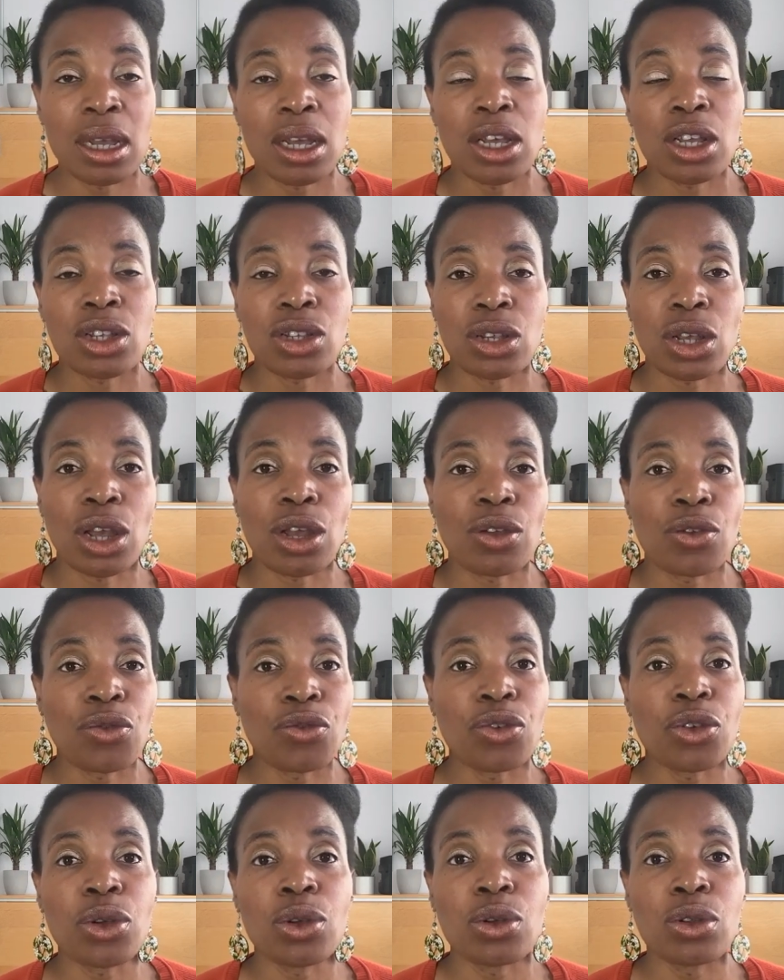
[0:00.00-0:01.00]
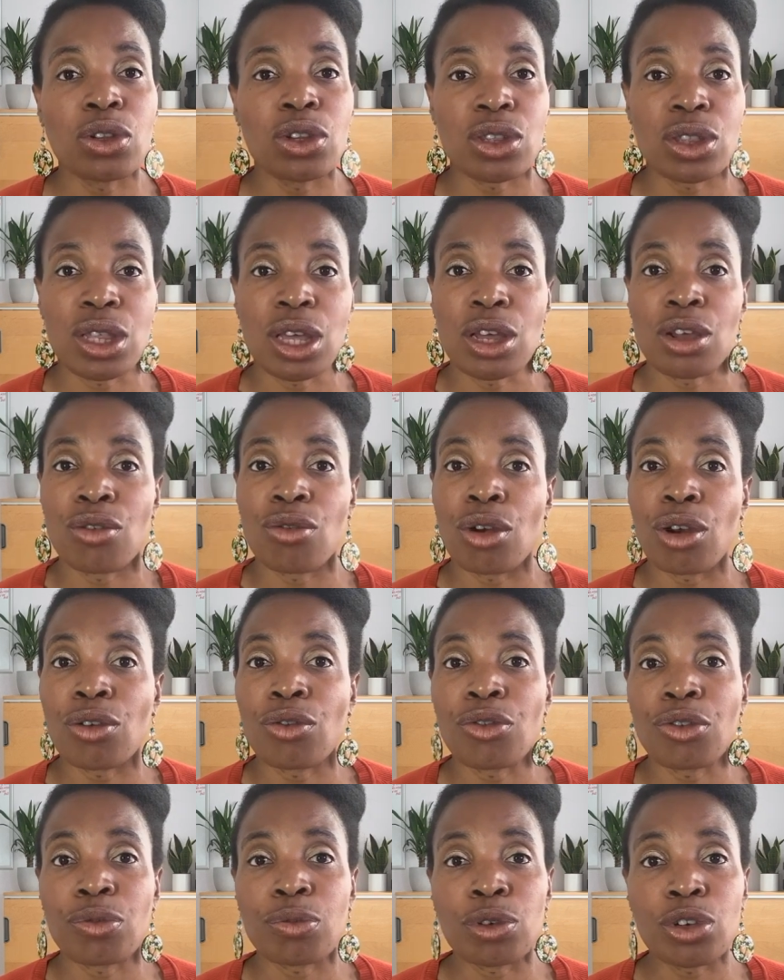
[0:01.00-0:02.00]
So foods that grow
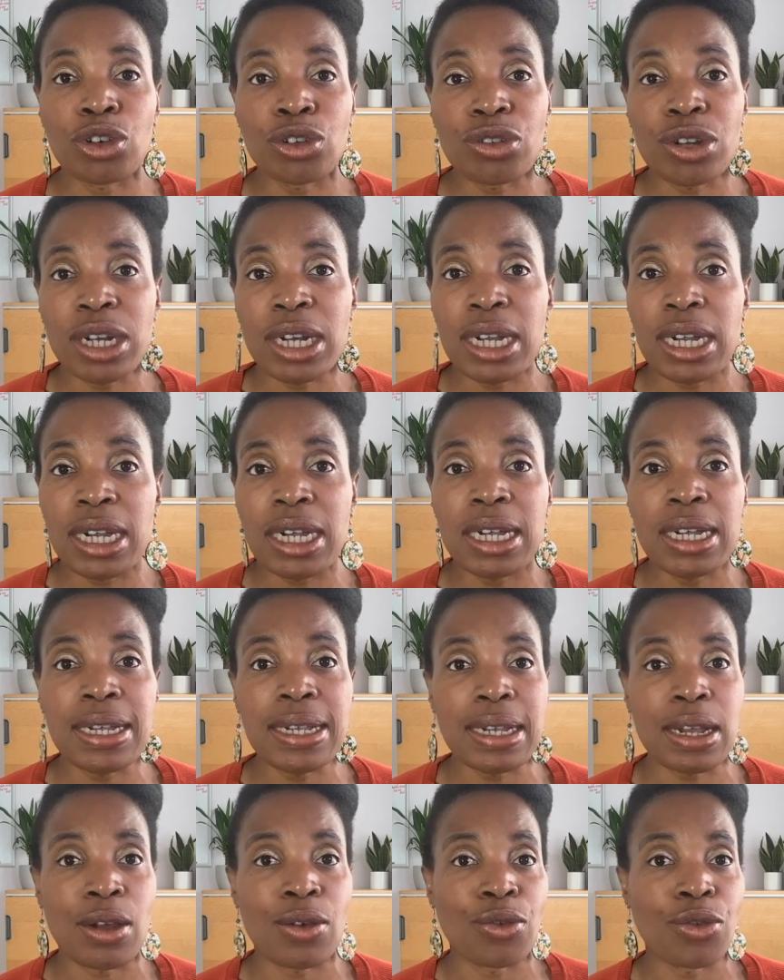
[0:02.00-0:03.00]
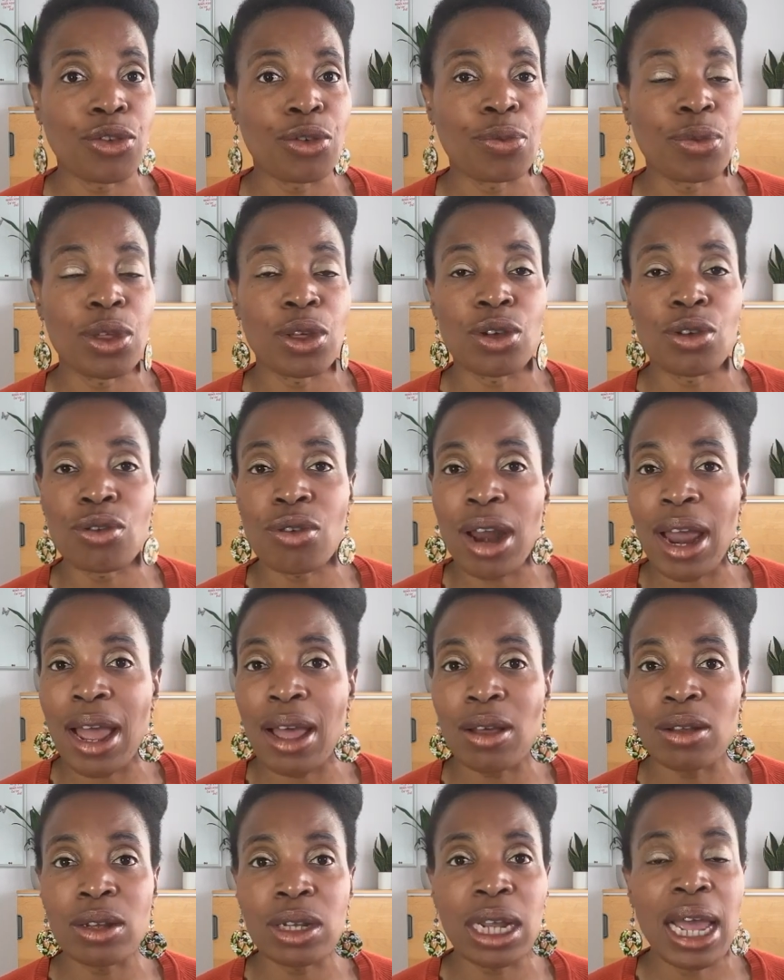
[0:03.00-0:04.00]
from trees and from the
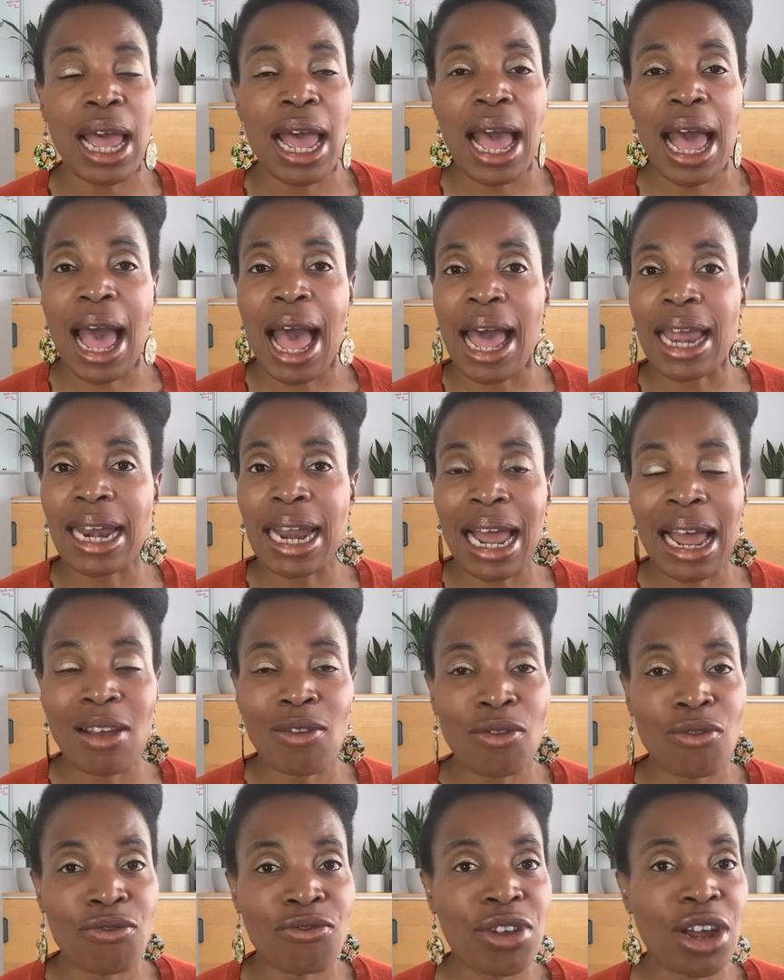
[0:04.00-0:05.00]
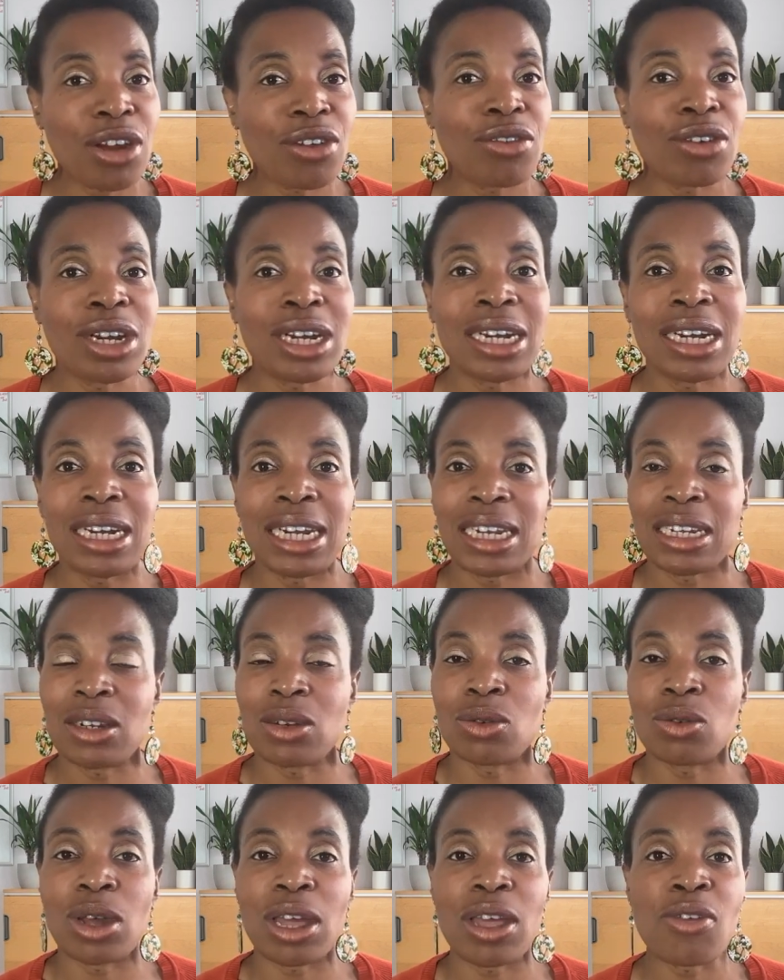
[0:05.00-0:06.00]
ground and have very
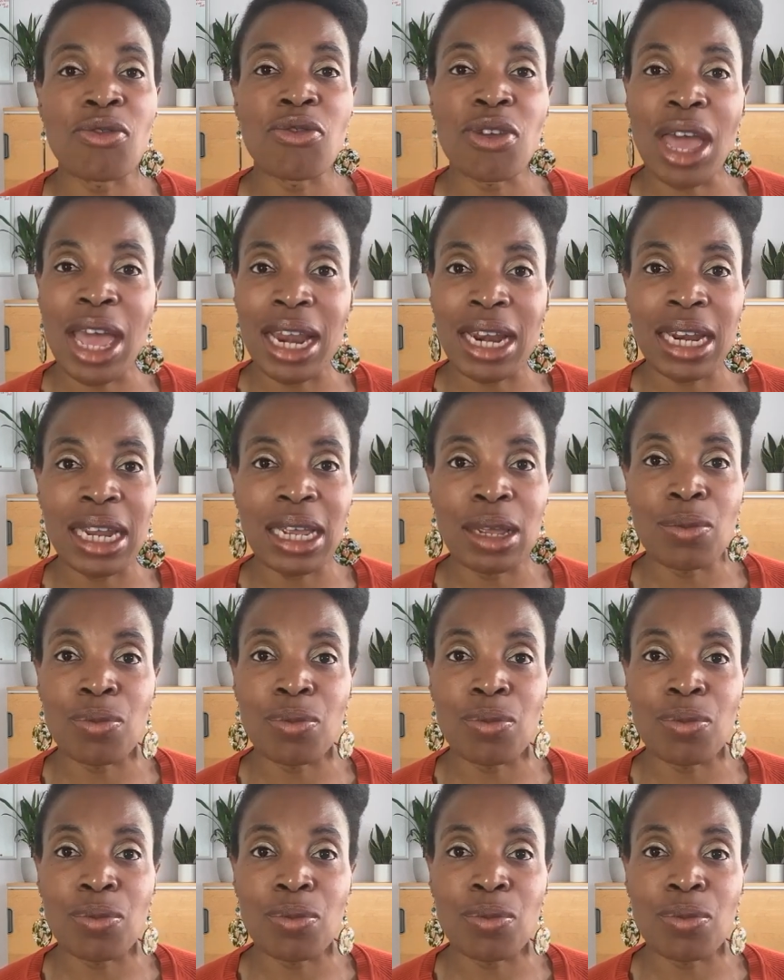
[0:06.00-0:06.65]
little, if any,